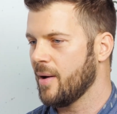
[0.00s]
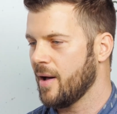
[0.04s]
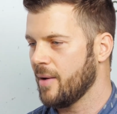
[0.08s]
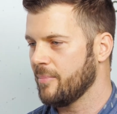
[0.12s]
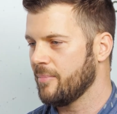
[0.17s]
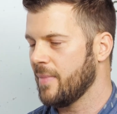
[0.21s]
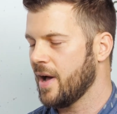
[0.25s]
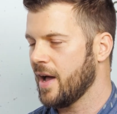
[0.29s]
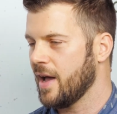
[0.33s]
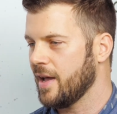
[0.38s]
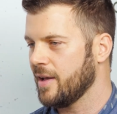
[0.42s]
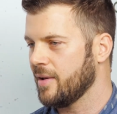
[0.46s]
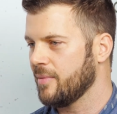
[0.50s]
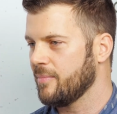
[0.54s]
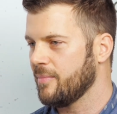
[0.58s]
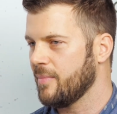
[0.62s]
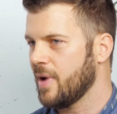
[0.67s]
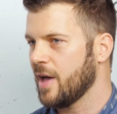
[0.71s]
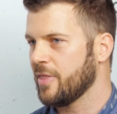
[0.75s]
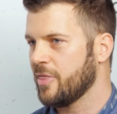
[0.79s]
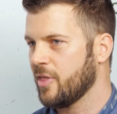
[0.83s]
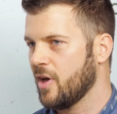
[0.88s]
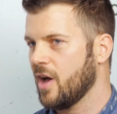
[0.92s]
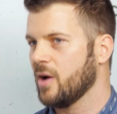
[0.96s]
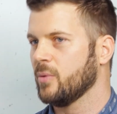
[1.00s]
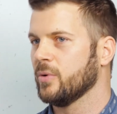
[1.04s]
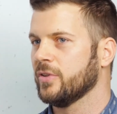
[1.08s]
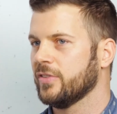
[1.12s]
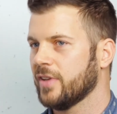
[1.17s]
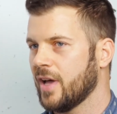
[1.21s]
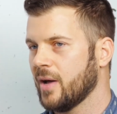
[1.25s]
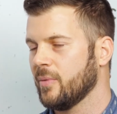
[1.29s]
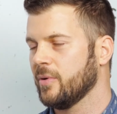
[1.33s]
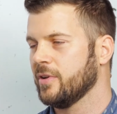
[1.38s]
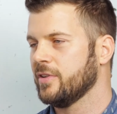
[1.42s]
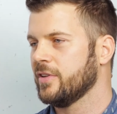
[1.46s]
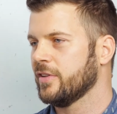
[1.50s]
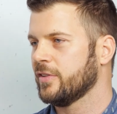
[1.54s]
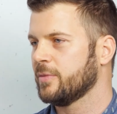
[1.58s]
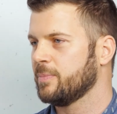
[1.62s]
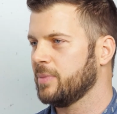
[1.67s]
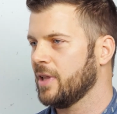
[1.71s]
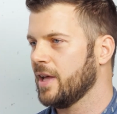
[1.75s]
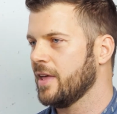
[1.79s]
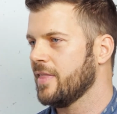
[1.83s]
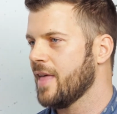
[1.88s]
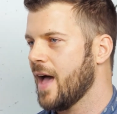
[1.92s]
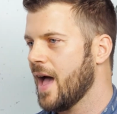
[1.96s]
my thought was I would
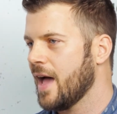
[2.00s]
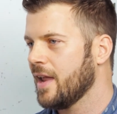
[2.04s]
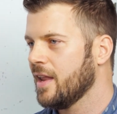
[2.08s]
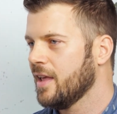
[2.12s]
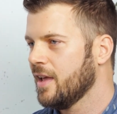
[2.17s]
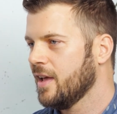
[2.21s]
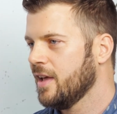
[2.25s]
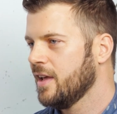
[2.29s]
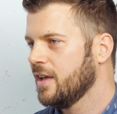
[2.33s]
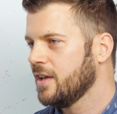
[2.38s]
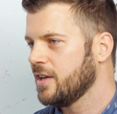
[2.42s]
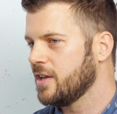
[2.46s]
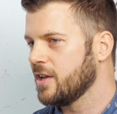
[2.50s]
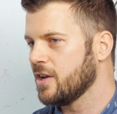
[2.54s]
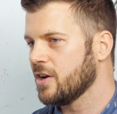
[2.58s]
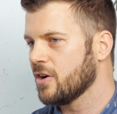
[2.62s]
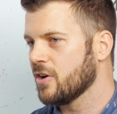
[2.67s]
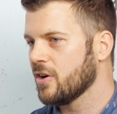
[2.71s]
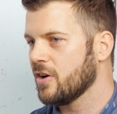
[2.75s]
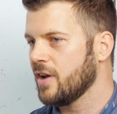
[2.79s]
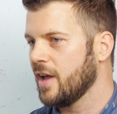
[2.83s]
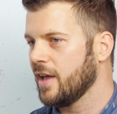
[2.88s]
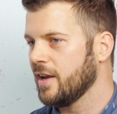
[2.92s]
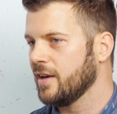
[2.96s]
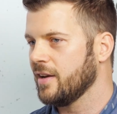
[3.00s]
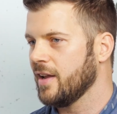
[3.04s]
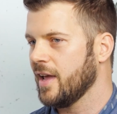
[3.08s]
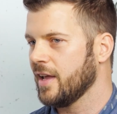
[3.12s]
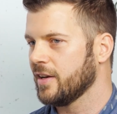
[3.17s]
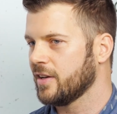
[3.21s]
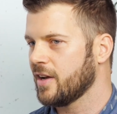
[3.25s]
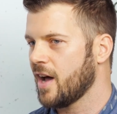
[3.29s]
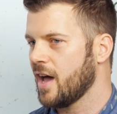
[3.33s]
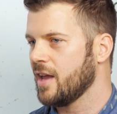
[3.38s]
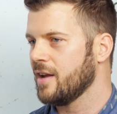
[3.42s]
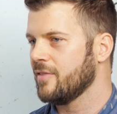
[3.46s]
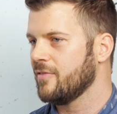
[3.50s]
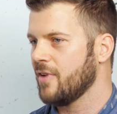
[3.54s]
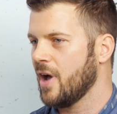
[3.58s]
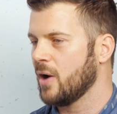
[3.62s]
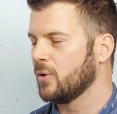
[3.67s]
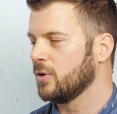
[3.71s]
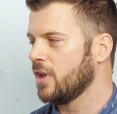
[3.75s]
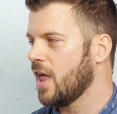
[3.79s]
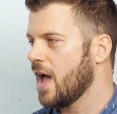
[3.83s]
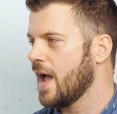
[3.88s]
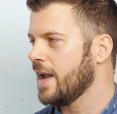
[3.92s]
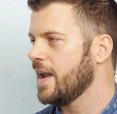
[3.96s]
display that here and kind of
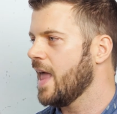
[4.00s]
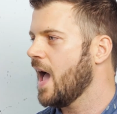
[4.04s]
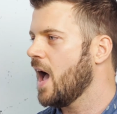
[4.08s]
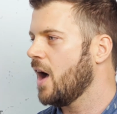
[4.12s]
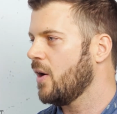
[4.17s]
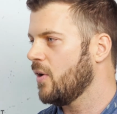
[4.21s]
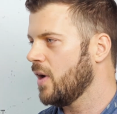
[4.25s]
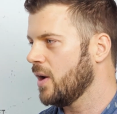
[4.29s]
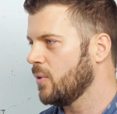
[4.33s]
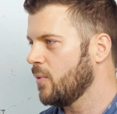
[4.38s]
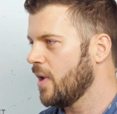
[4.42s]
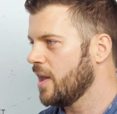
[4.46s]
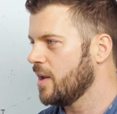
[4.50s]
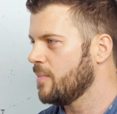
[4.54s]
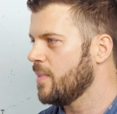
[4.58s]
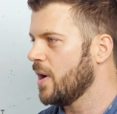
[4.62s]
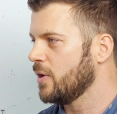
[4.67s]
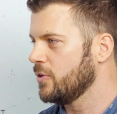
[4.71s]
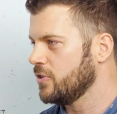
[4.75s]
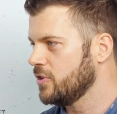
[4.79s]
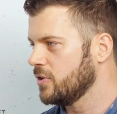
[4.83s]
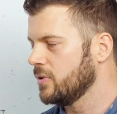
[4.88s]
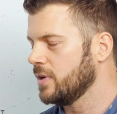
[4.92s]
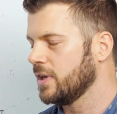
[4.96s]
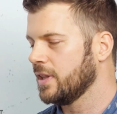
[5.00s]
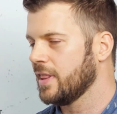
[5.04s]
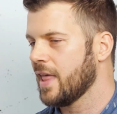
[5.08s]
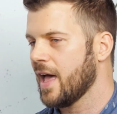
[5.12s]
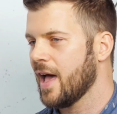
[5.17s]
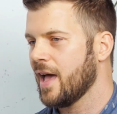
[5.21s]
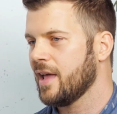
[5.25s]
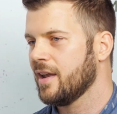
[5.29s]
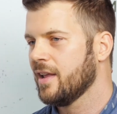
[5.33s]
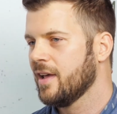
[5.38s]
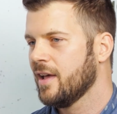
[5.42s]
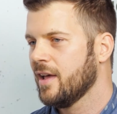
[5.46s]
outline how I went about doing that.